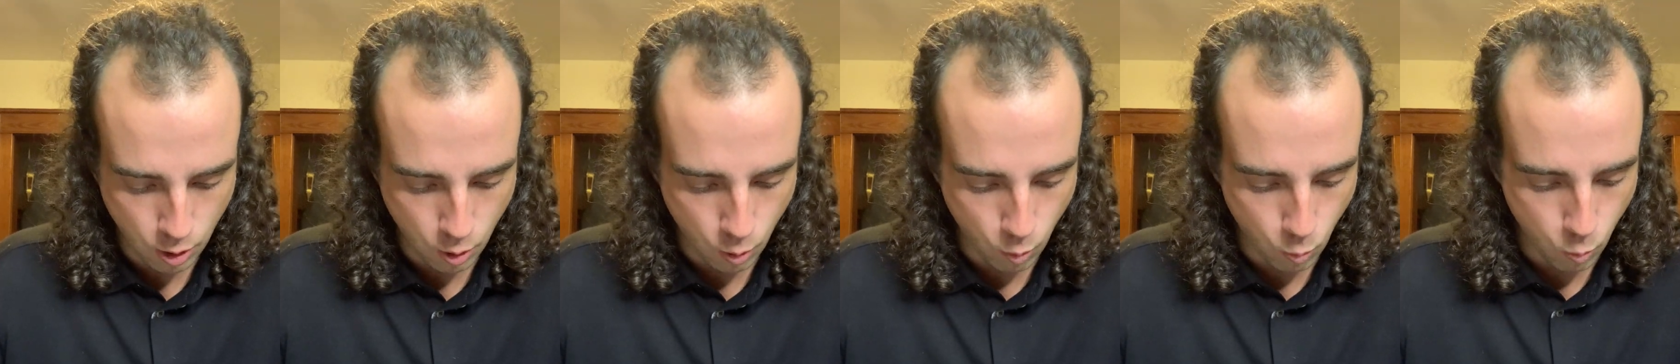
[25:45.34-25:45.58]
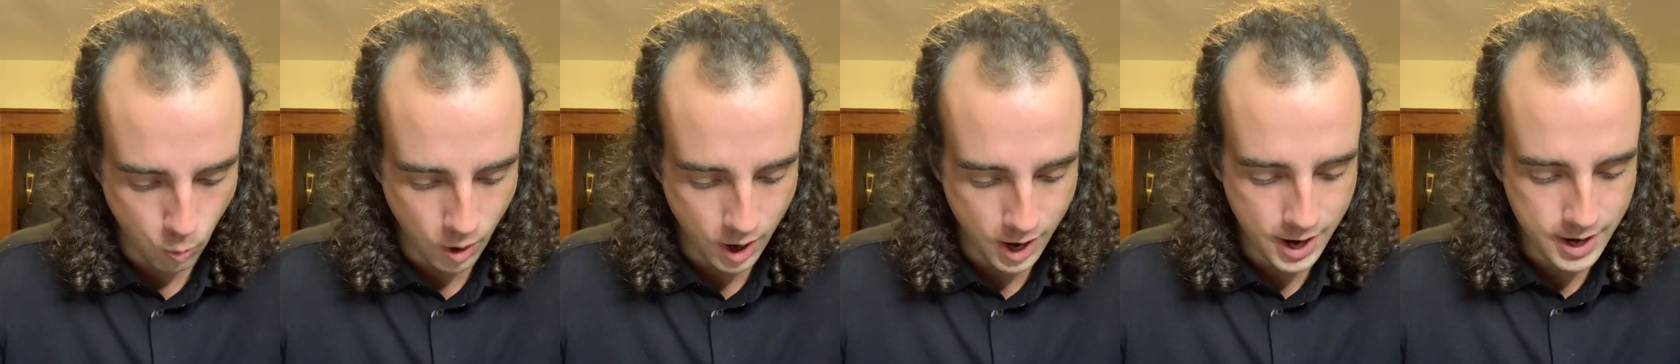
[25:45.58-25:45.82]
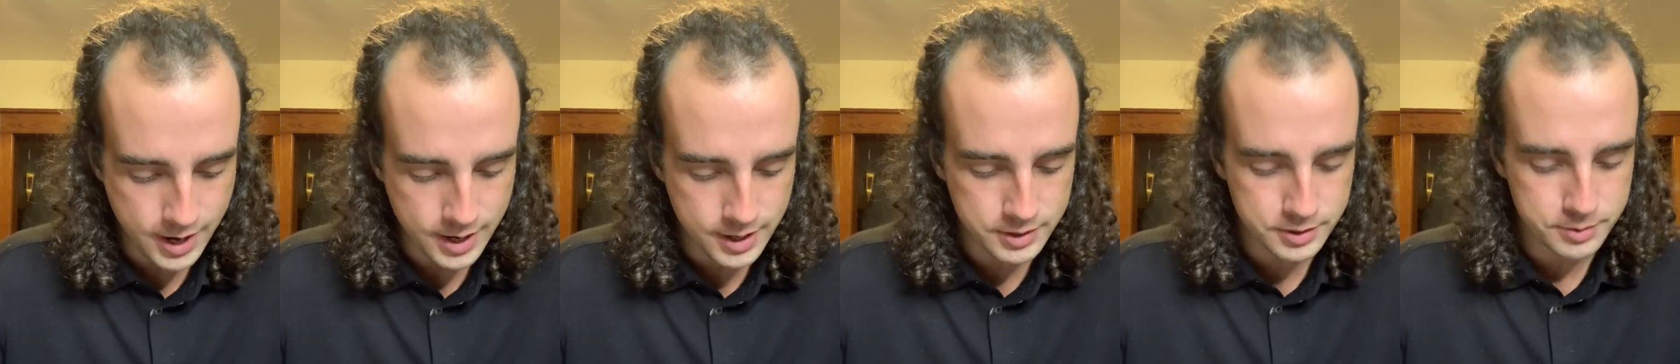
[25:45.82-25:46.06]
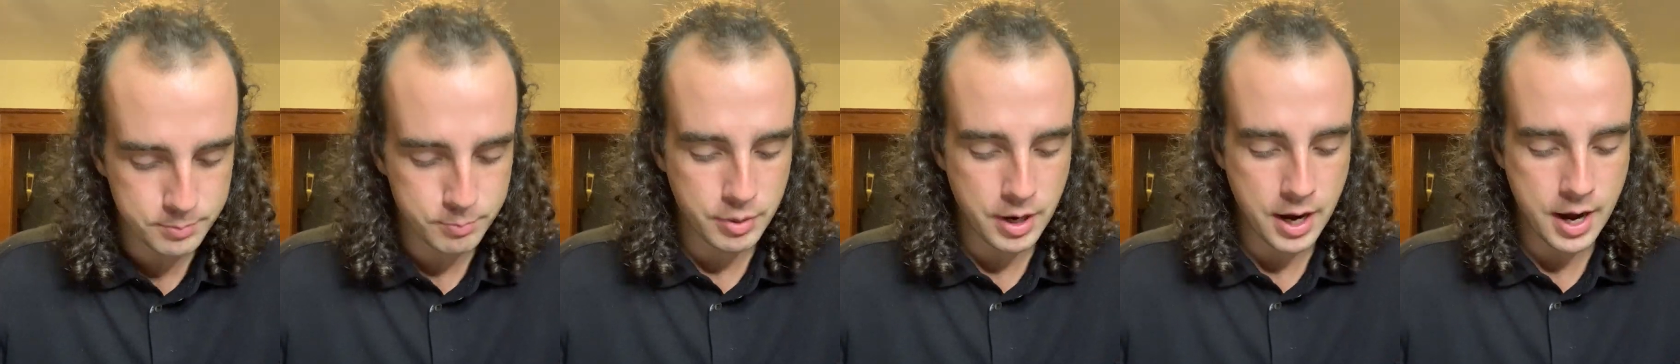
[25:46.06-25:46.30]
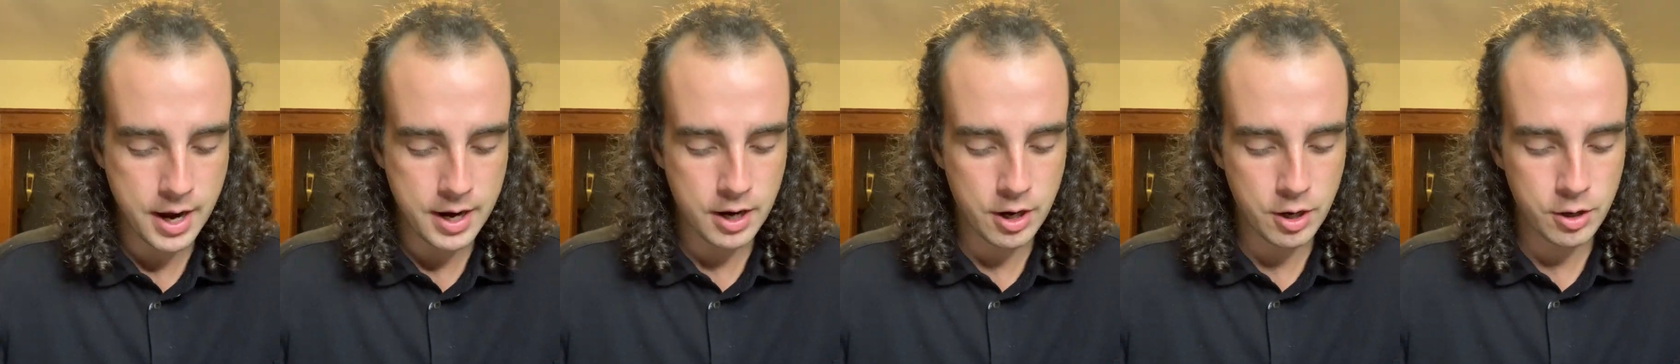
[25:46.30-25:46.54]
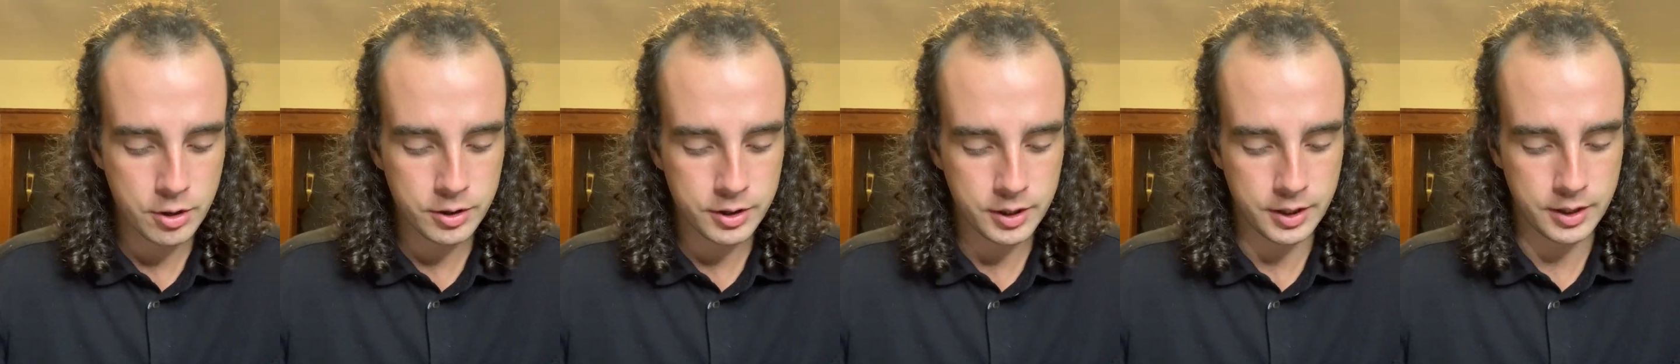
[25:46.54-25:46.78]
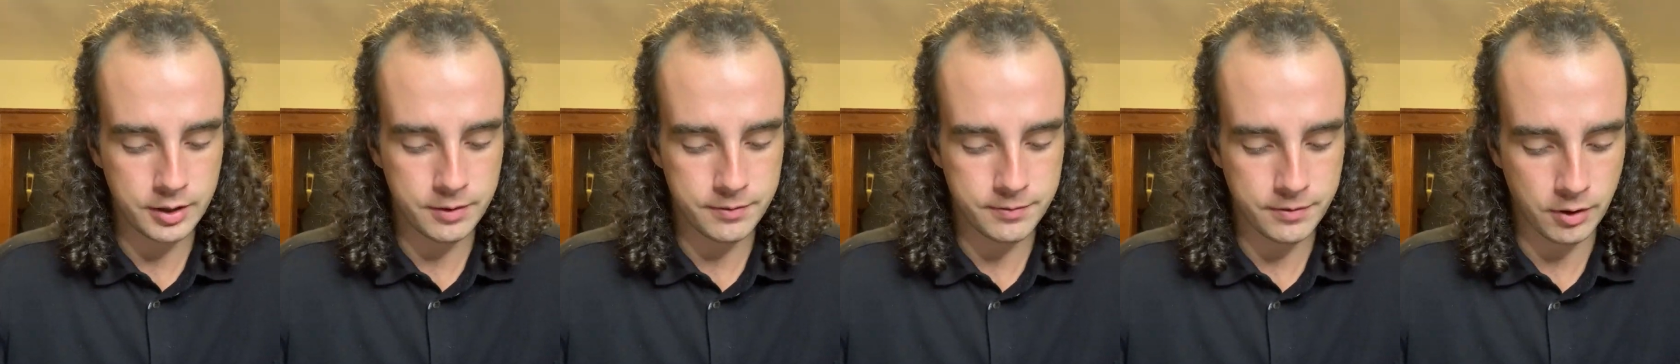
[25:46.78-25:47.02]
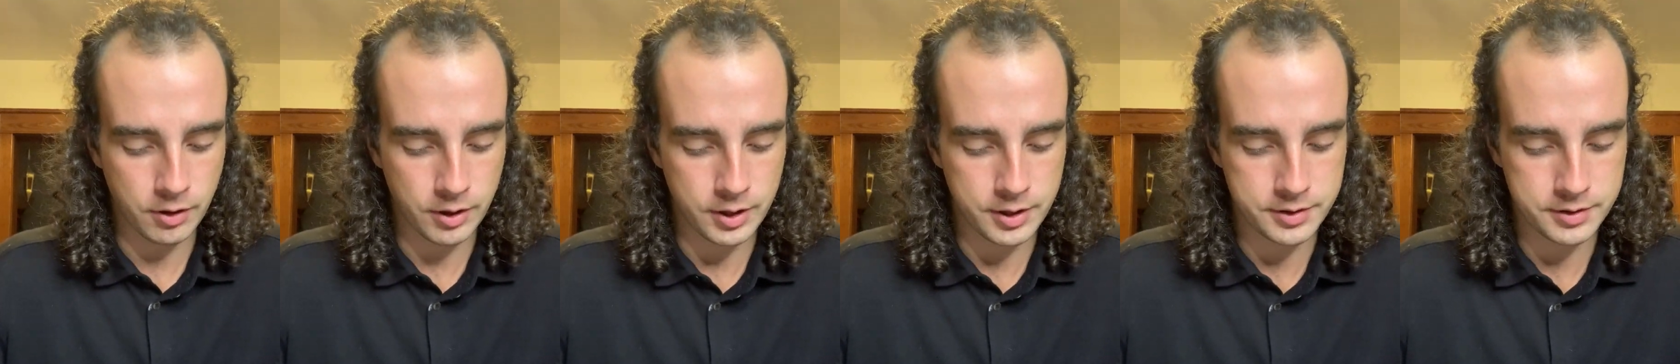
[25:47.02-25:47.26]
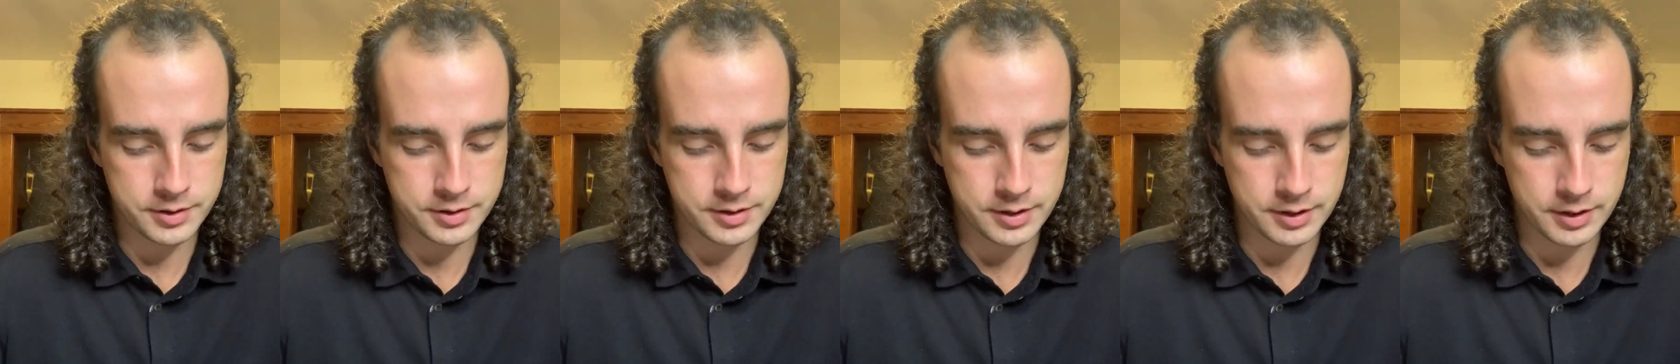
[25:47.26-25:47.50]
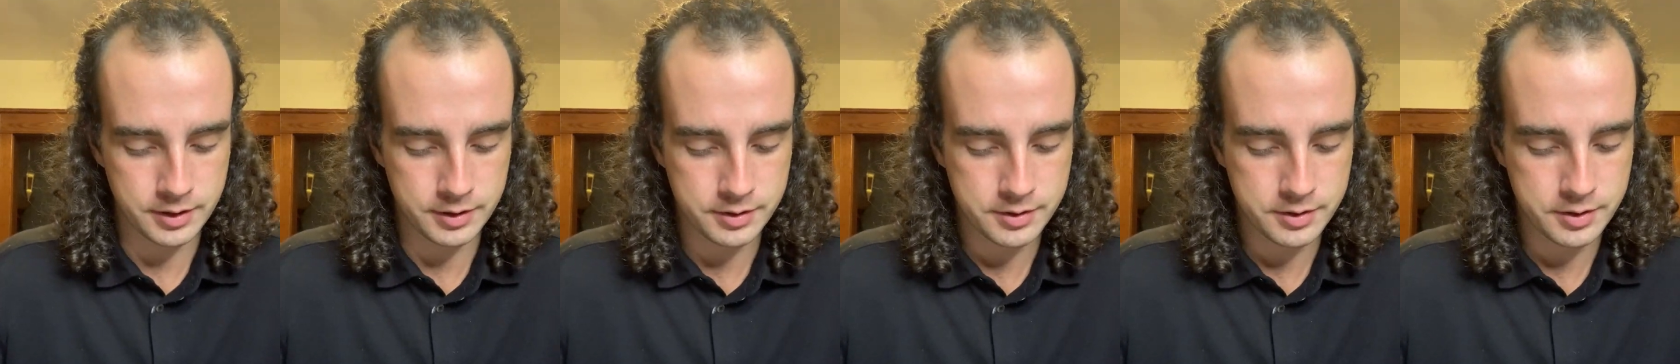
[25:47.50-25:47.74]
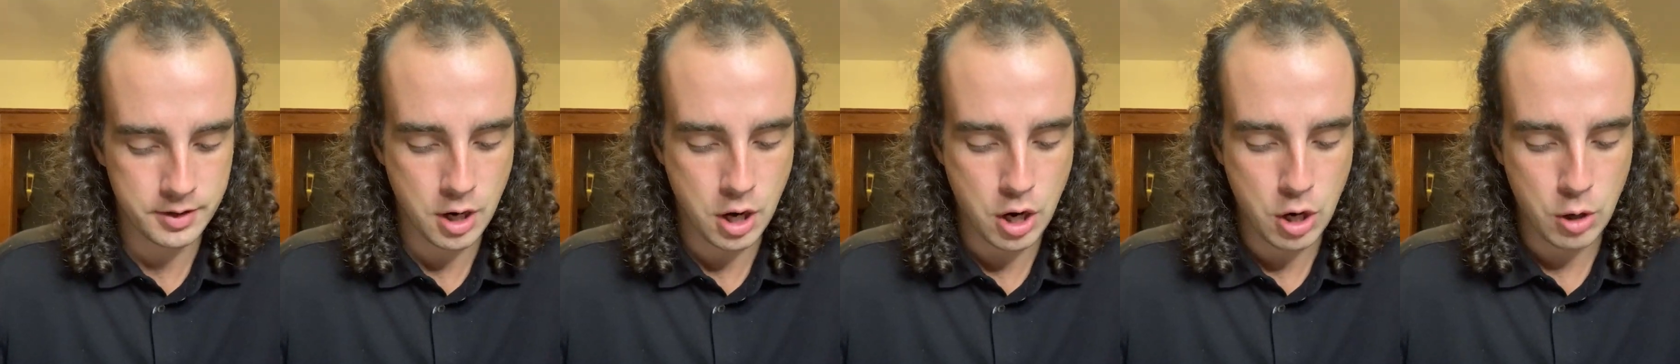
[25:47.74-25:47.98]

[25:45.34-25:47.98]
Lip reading: Why has peyote, for instance,